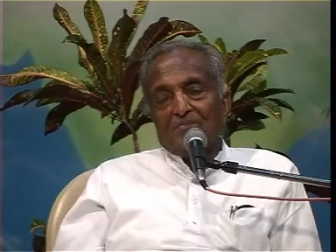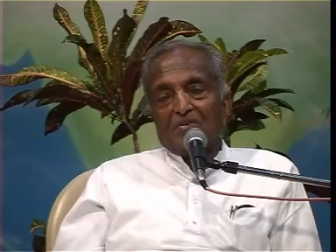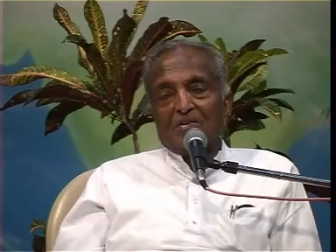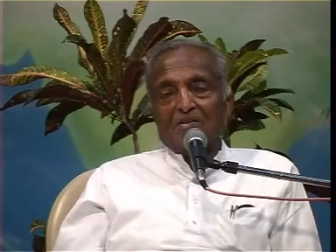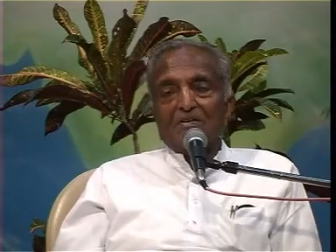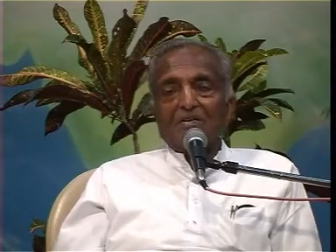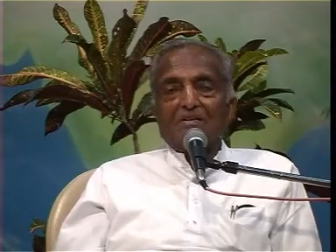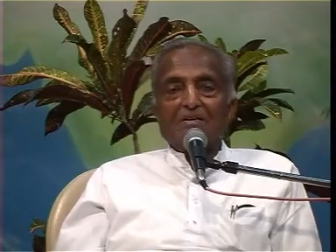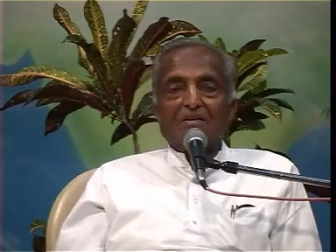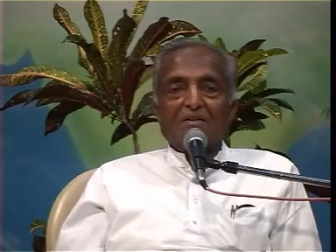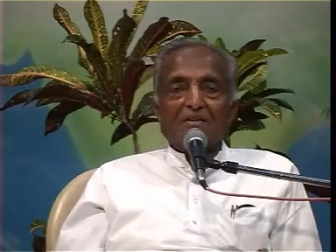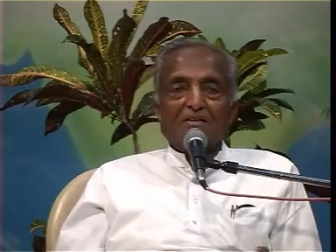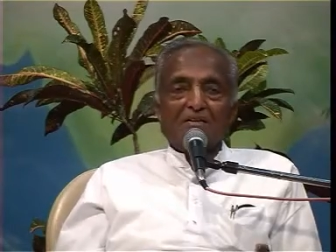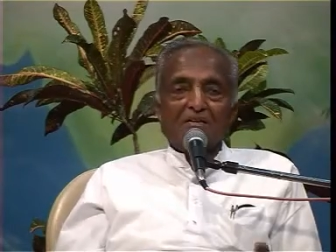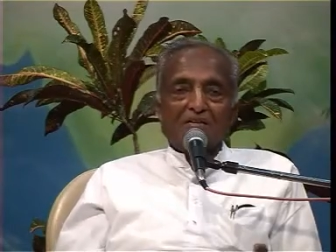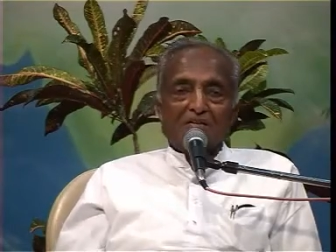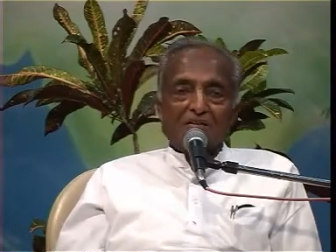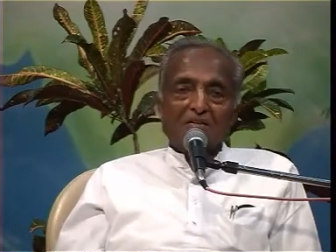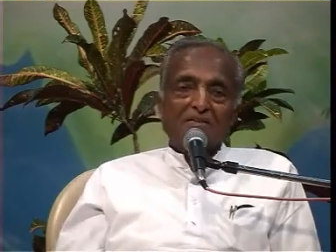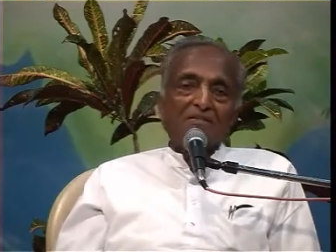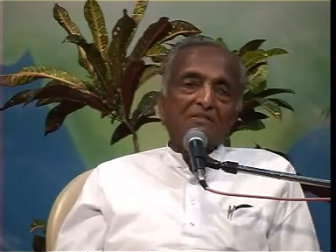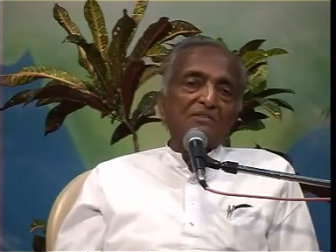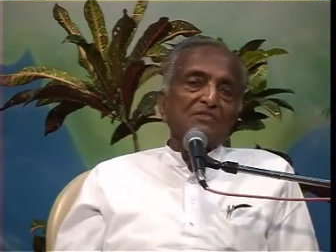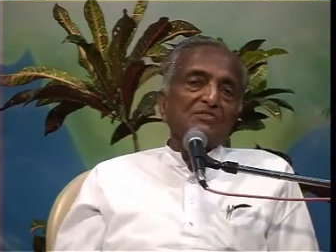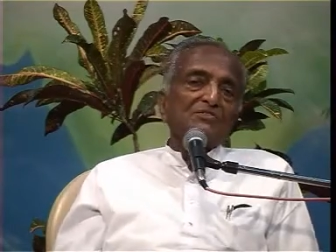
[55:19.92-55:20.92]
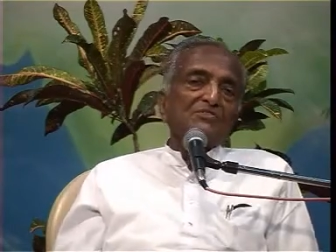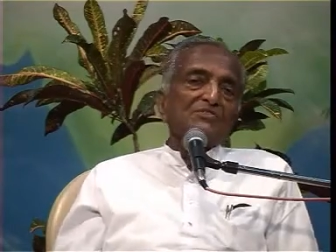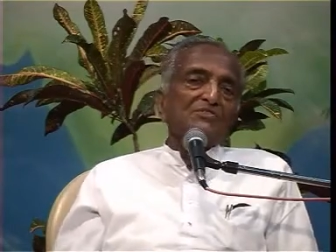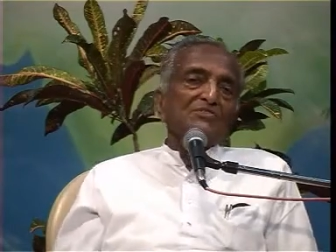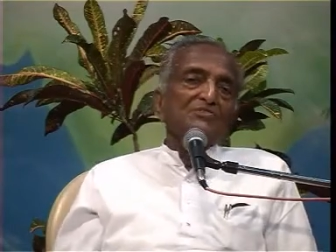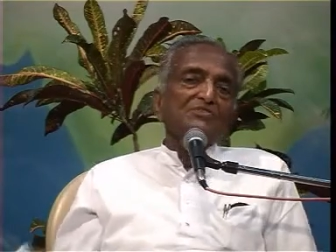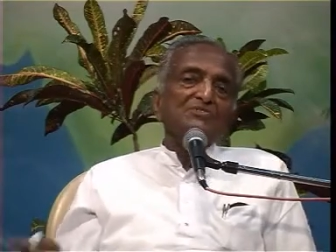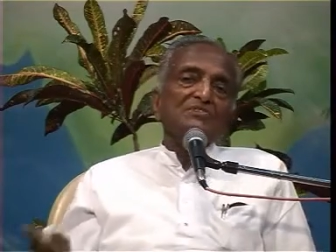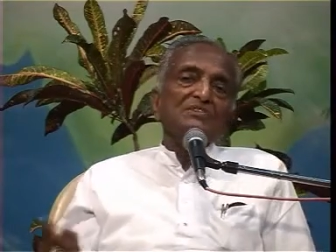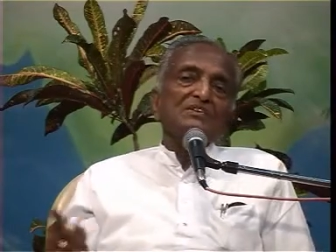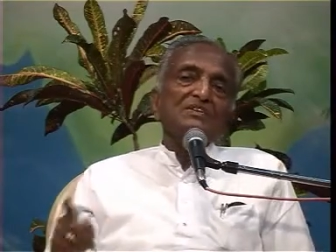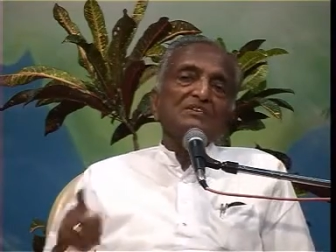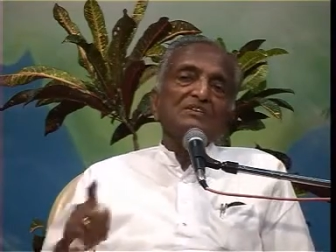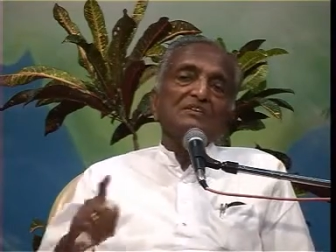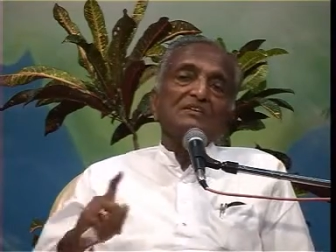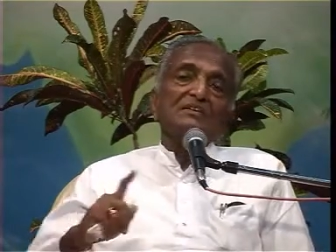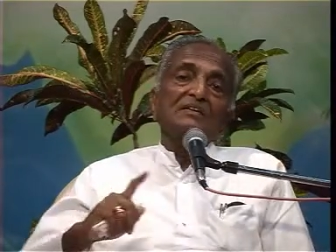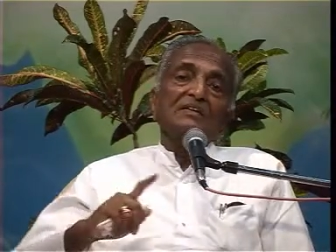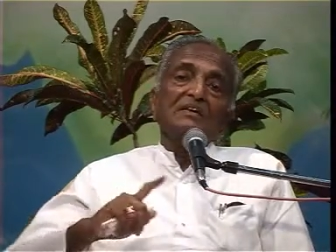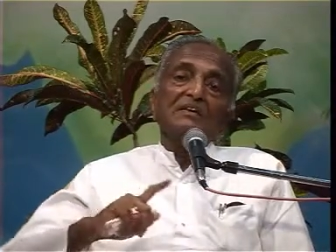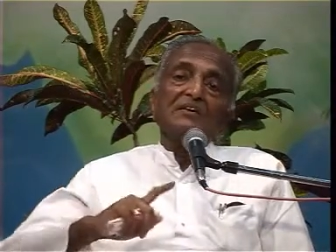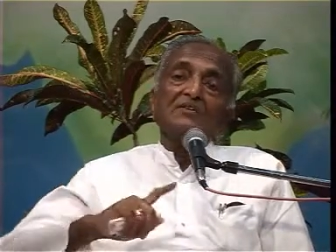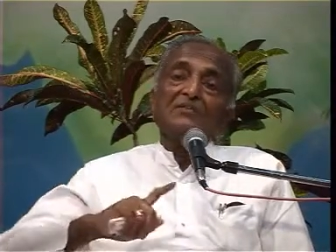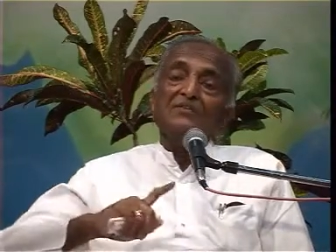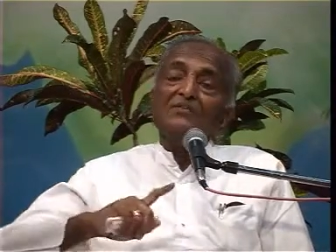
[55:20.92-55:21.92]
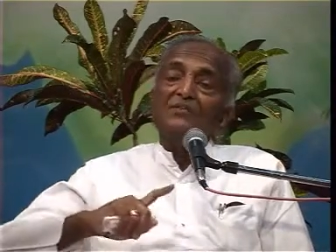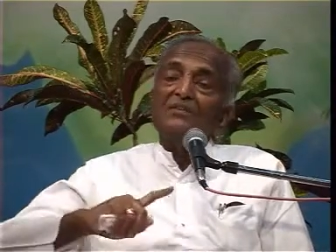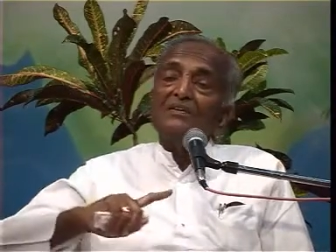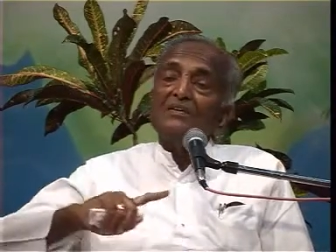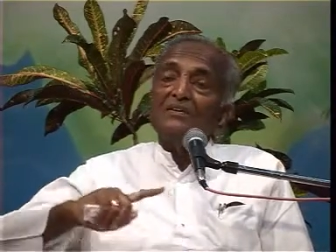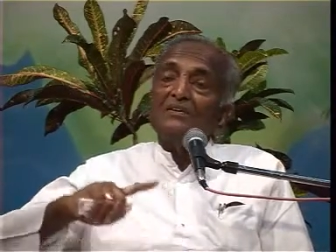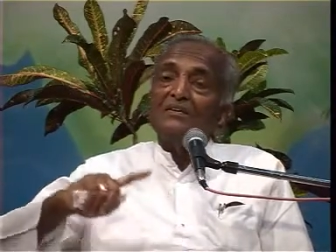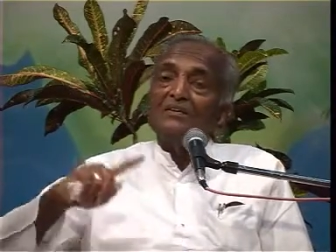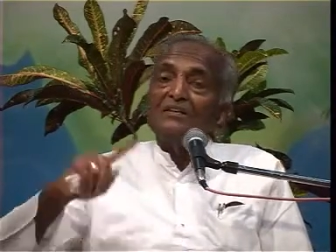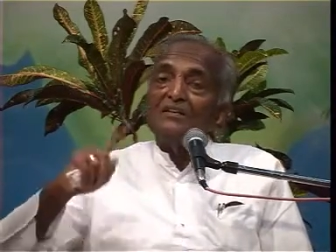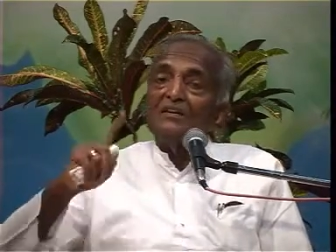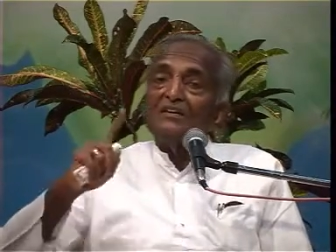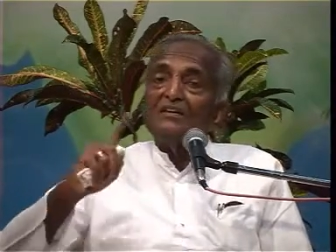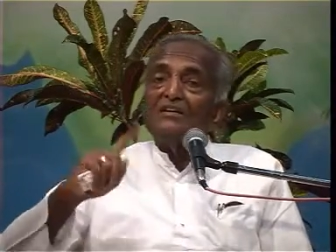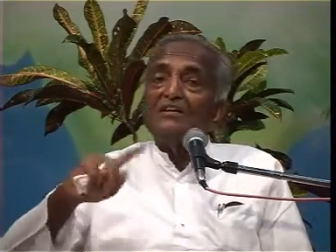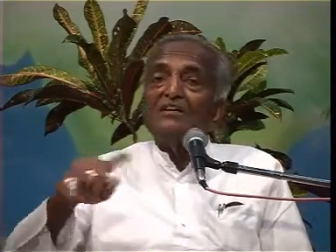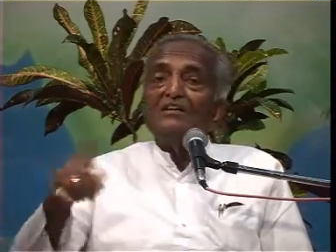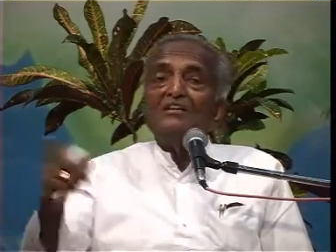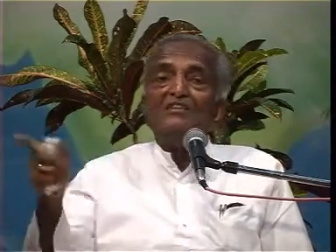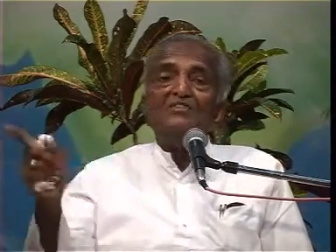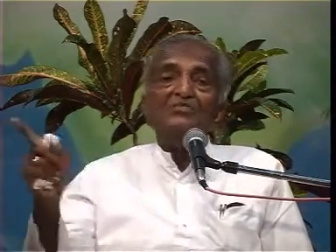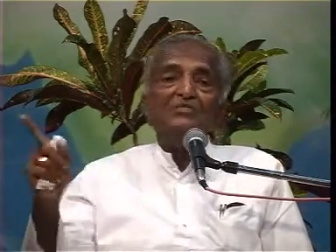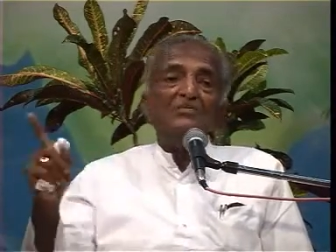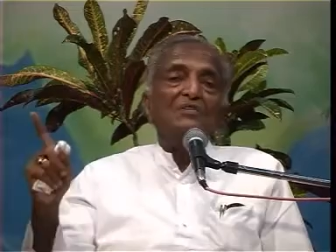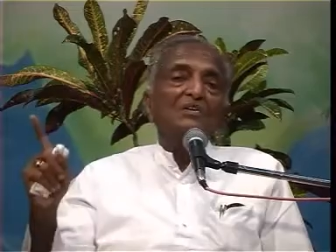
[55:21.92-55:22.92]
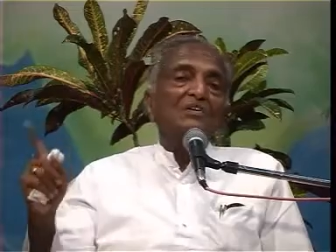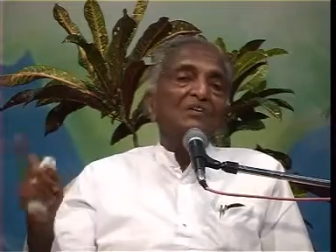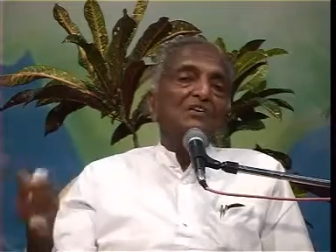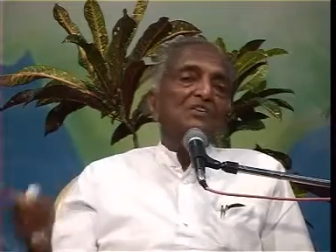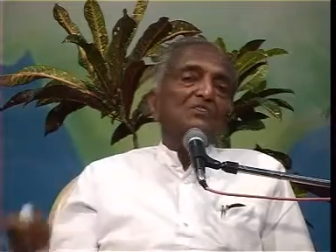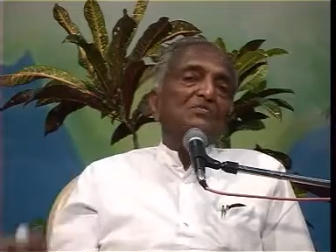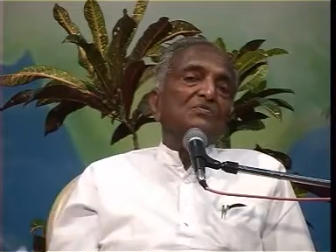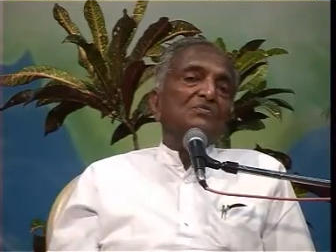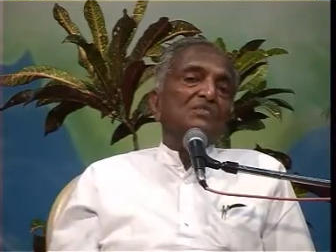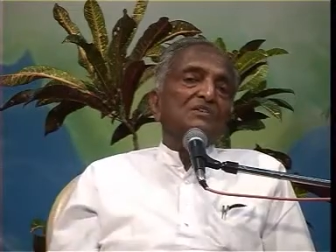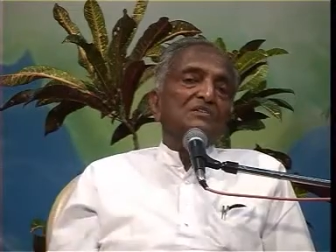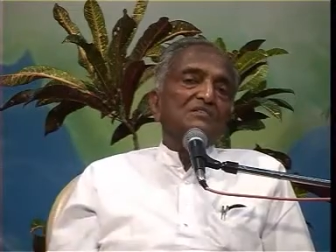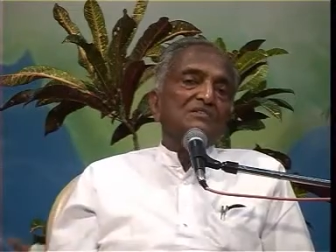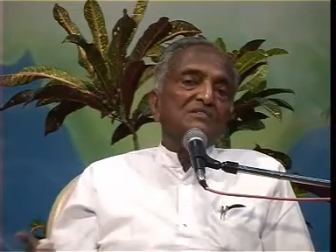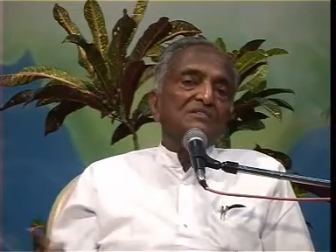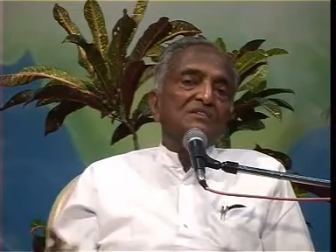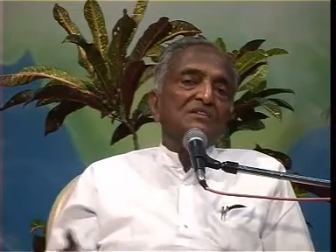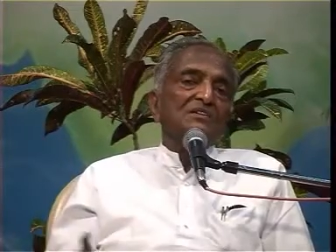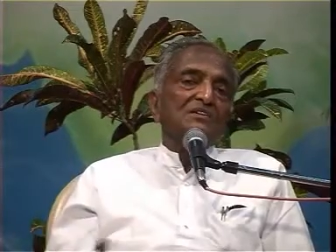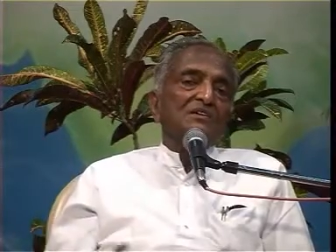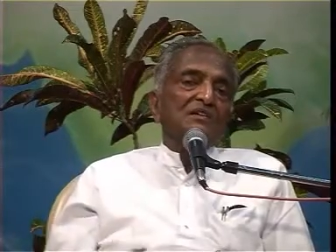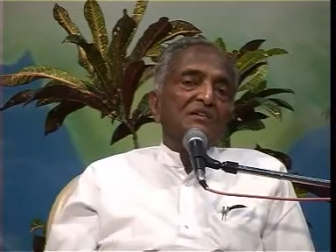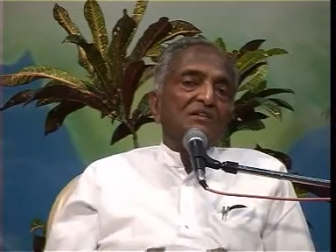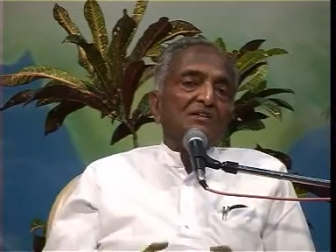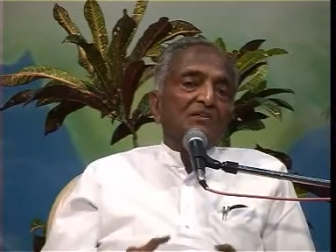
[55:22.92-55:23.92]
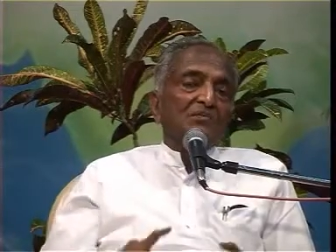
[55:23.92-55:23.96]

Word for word: But in this institution, he gave each one of us,